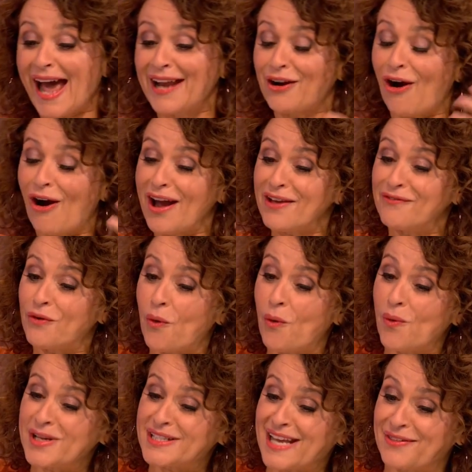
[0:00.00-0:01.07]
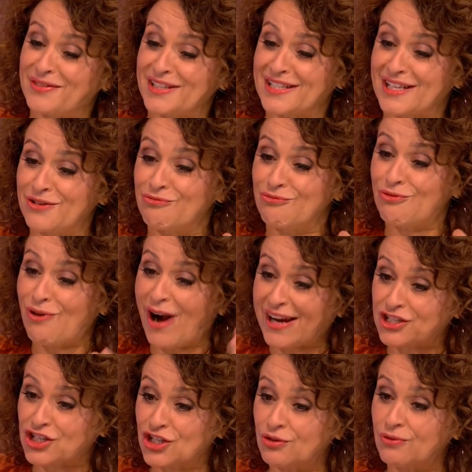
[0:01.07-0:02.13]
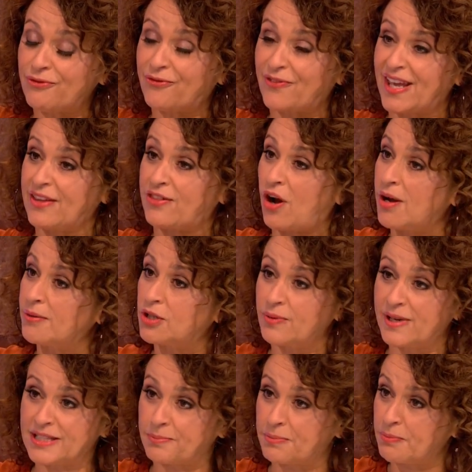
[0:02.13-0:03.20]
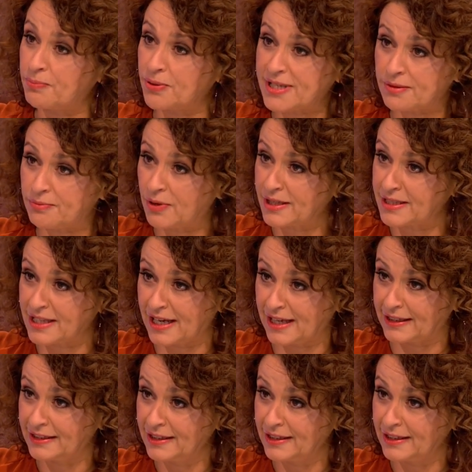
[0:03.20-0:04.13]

And I have always had this irrational fear that I'm going to end up in prison one day.